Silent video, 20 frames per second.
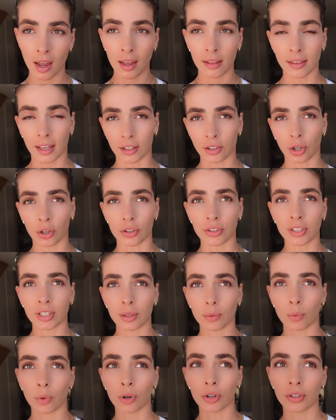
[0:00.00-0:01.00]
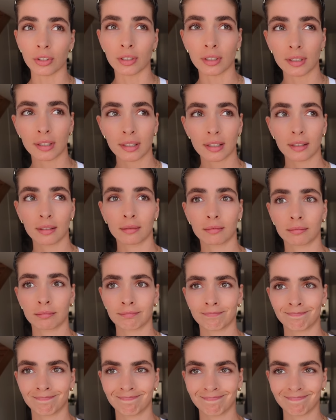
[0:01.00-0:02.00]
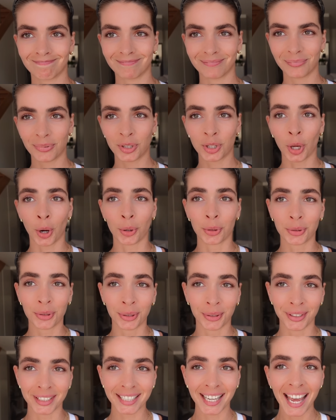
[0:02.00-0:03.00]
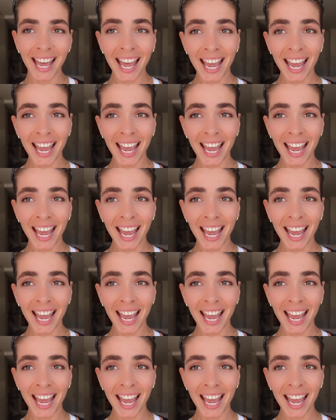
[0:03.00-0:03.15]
That toasty was so good.